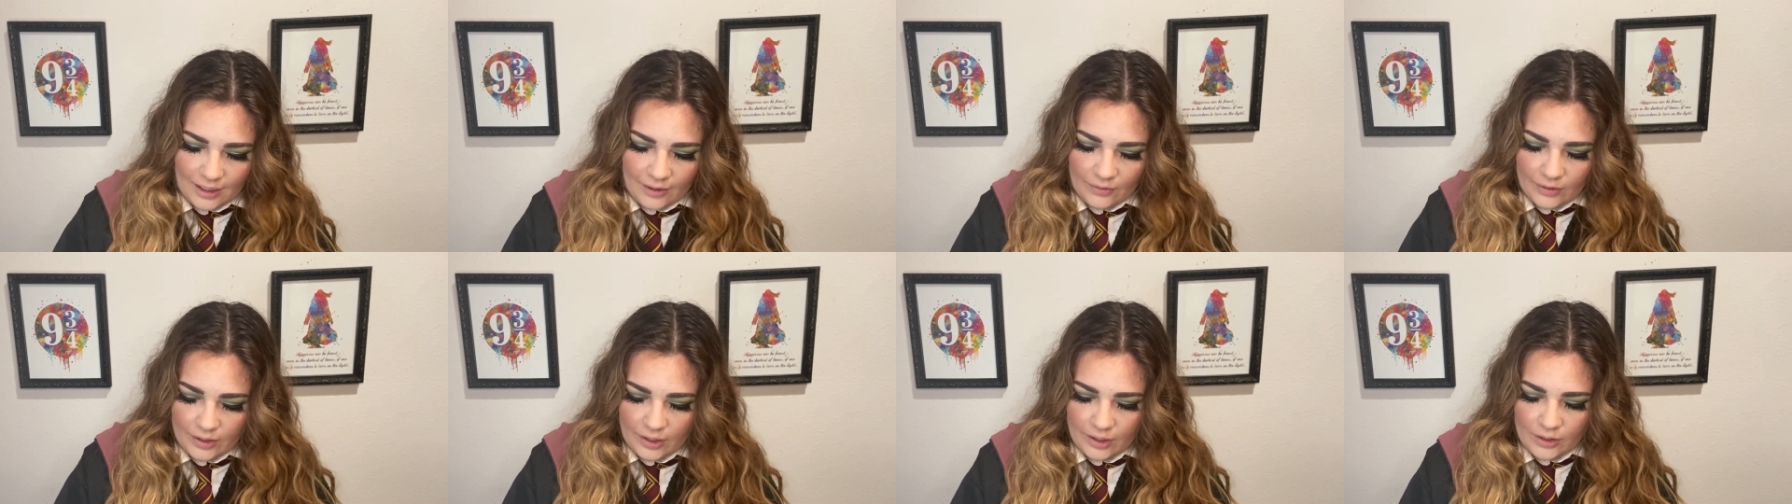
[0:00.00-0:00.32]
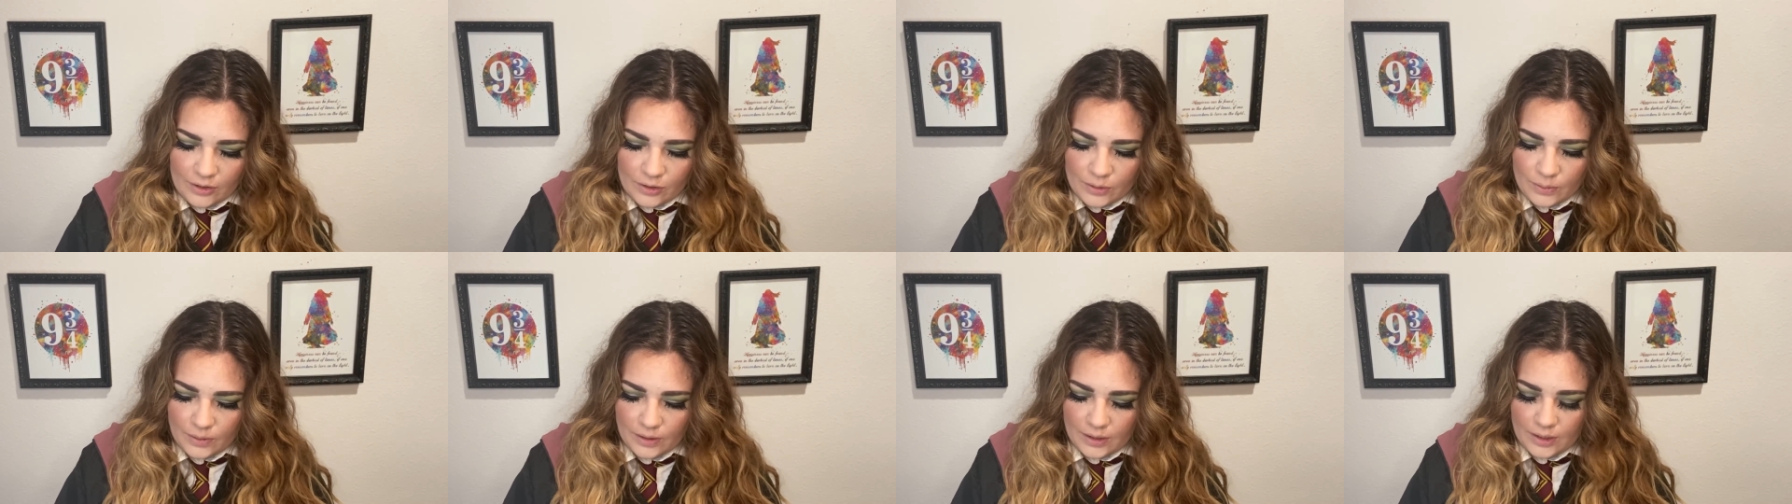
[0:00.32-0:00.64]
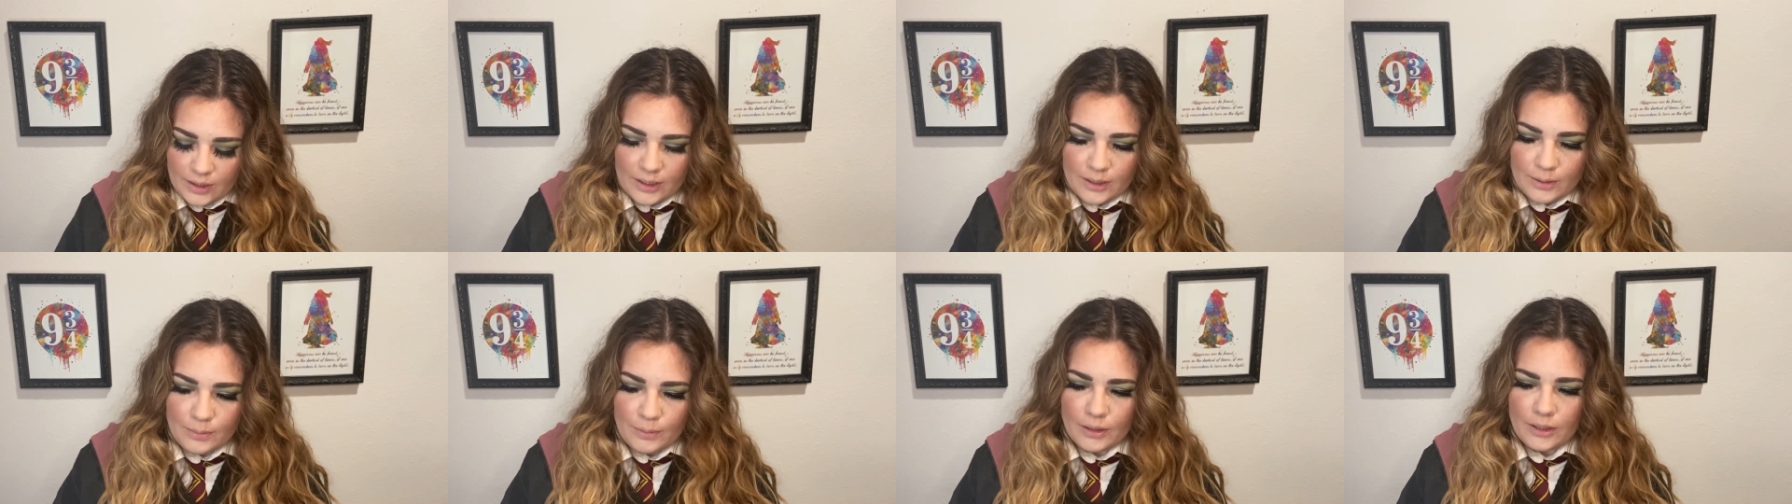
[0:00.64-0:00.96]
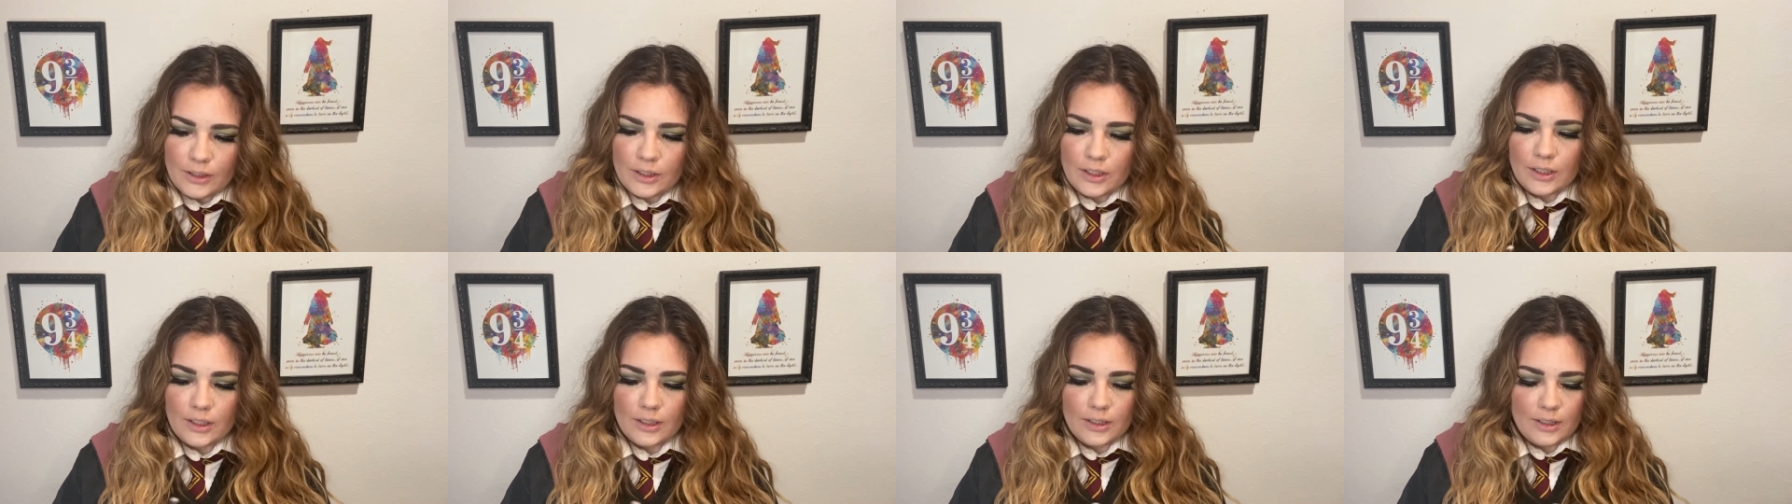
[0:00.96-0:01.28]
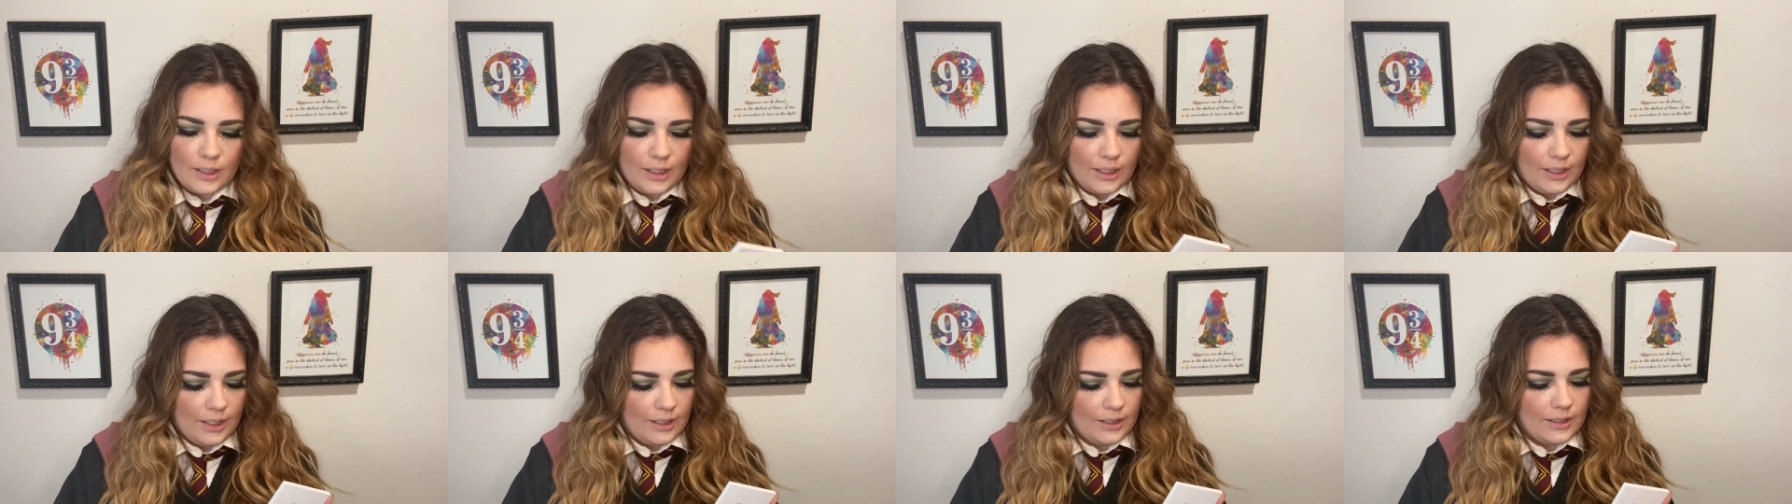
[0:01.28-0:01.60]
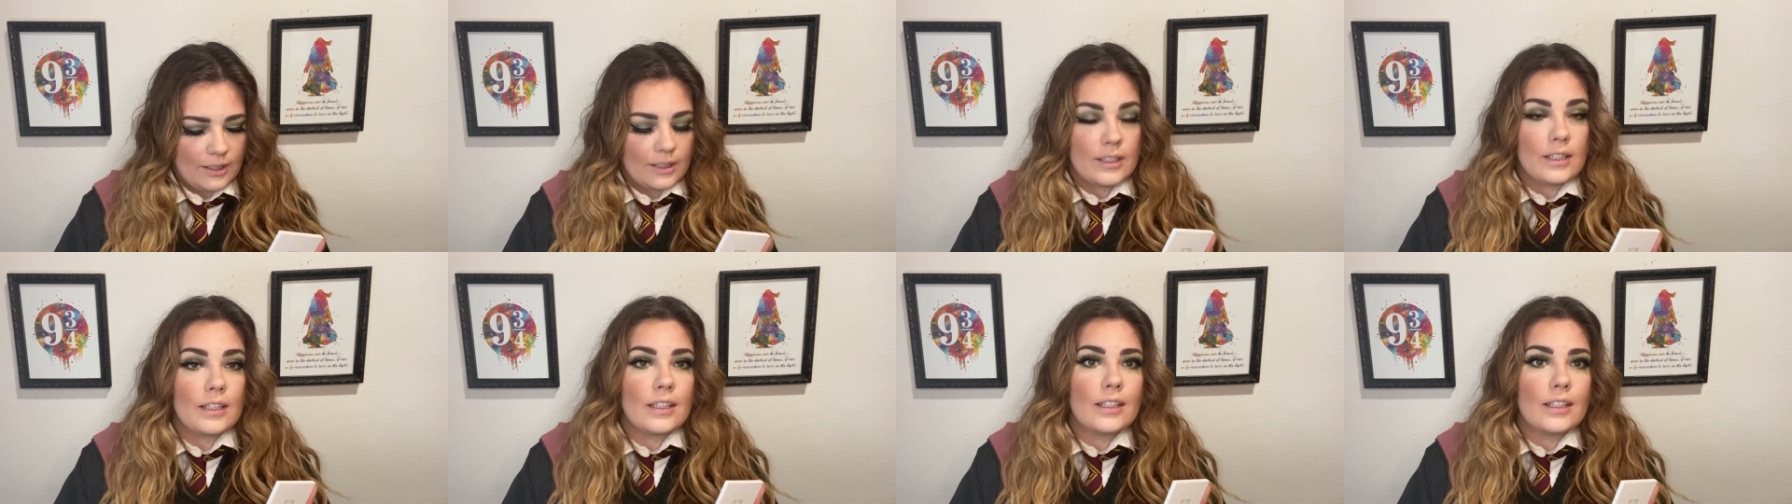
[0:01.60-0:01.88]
I'm gonna use one of these brushes. I guess